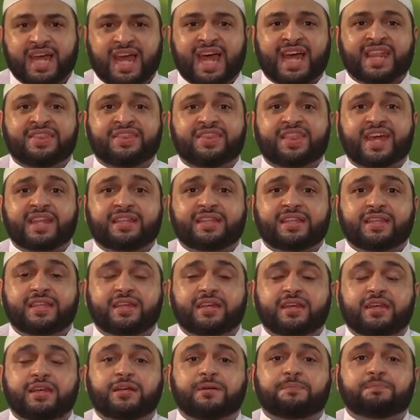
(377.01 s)
And then,
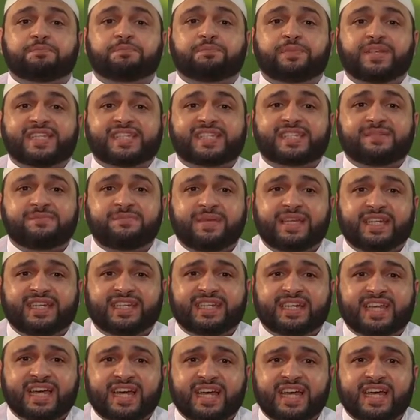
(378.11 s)

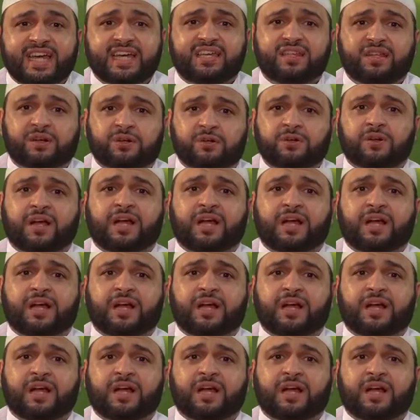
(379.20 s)
Bismillahir